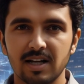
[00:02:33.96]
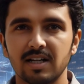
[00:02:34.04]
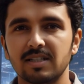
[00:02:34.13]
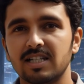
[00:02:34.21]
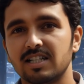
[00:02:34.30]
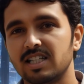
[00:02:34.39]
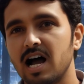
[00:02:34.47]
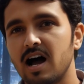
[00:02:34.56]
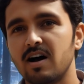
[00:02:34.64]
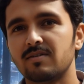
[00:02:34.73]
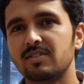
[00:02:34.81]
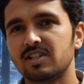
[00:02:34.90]
The star
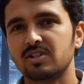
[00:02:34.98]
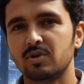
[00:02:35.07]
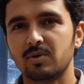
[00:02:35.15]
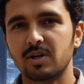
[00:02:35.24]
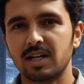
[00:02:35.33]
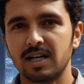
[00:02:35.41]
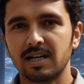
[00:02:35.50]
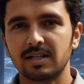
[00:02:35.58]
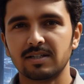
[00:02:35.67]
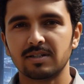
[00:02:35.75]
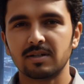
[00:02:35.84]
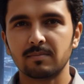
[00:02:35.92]
of this story
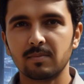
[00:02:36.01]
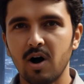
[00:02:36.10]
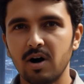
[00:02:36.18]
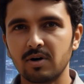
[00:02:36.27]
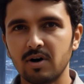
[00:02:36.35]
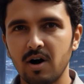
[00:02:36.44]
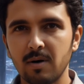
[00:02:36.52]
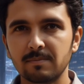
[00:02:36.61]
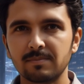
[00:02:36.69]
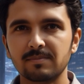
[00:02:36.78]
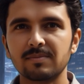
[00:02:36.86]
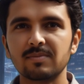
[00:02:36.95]
is Broadcom.
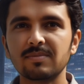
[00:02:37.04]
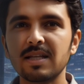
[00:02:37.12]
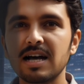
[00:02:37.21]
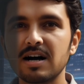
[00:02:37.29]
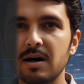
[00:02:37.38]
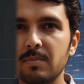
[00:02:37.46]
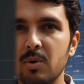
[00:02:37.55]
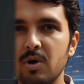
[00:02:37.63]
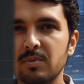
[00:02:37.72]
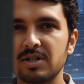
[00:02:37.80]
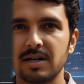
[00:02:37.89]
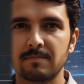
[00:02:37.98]
Their report
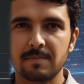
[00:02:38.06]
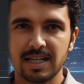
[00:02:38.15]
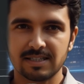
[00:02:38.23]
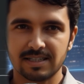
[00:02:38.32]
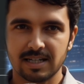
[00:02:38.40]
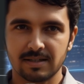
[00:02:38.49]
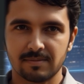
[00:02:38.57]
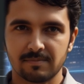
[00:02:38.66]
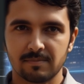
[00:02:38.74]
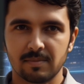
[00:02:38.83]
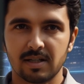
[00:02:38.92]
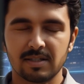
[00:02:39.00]
was amazing.
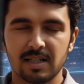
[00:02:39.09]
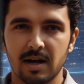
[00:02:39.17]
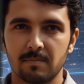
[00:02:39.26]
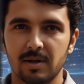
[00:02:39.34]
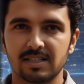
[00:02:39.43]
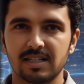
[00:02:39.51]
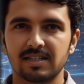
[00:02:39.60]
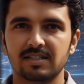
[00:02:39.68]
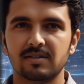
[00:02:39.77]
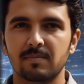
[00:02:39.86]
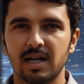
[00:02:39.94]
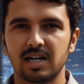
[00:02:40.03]
Their business
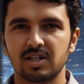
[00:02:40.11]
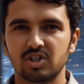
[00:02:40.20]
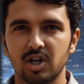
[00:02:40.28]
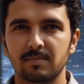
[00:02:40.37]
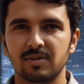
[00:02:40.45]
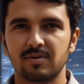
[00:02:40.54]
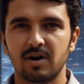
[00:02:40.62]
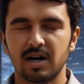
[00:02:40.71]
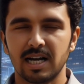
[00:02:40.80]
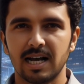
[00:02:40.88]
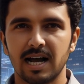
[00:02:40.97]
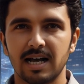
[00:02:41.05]
making chips for
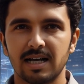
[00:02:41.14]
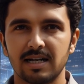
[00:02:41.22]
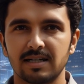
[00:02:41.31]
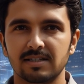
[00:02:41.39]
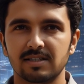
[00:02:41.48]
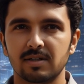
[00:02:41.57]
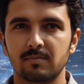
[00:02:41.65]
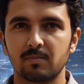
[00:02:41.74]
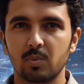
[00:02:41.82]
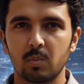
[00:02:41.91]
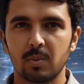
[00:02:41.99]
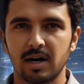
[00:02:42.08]
AI is
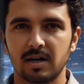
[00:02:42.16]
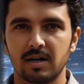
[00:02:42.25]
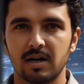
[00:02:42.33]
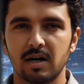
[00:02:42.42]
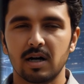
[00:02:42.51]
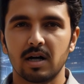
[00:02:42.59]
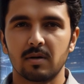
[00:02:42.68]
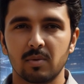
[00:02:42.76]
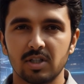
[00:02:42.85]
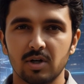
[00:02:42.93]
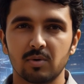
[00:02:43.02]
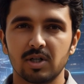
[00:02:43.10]
booming, with
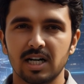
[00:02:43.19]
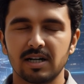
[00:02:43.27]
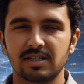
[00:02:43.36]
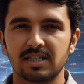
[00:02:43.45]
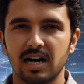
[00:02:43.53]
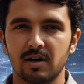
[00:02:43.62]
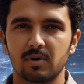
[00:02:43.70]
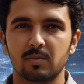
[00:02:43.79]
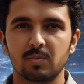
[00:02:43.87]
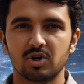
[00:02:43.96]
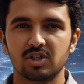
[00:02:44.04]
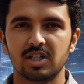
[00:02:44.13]
new deals that could
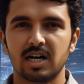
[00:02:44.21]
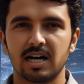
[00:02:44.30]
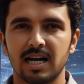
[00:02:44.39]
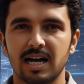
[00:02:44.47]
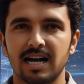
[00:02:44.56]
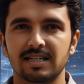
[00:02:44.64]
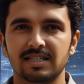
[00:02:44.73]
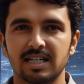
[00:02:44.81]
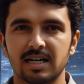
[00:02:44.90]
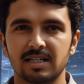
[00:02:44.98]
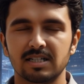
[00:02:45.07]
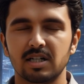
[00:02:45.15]
push their AI
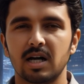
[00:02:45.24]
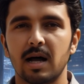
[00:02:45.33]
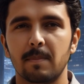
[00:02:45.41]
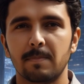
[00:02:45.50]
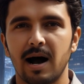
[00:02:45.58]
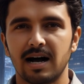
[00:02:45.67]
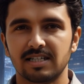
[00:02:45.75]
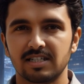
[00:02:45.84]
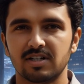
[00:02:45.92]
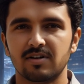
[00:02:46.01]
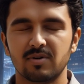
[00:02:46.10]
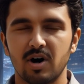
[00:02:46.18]
sales past
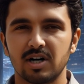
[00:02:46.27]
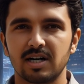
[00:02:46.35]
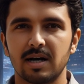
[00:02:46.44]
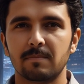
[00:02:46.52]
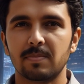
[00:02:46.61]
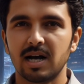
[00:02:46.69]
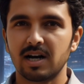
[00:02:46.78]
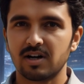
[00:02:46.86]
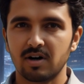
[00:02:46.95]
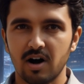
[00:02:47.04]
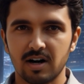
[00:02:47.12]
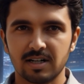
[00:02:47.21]
$40 billion
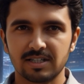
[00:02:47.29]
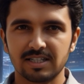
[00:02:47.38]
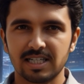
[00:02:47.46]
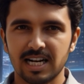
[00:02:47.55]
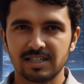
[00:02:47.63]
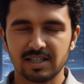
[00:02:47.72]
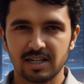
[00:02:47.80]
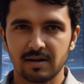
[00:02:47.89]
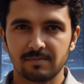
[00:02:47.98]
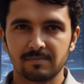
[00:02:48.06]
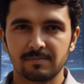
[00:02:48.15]
next year.